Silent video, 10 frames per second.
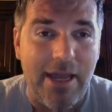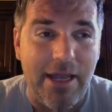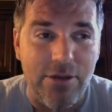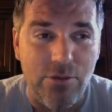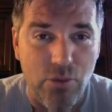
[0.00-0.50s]

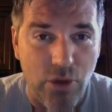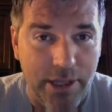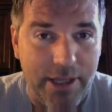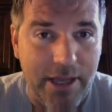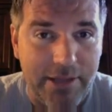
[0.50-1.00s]
And you
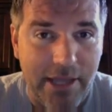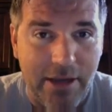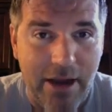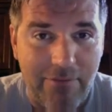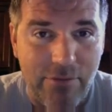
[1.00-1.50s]
really cut
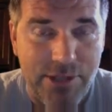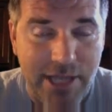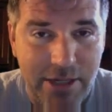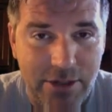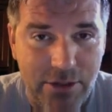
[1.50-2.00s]
that
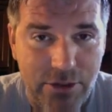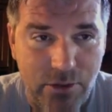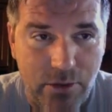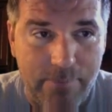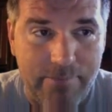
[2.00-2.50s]
conversation
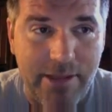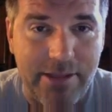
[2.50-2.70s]
short.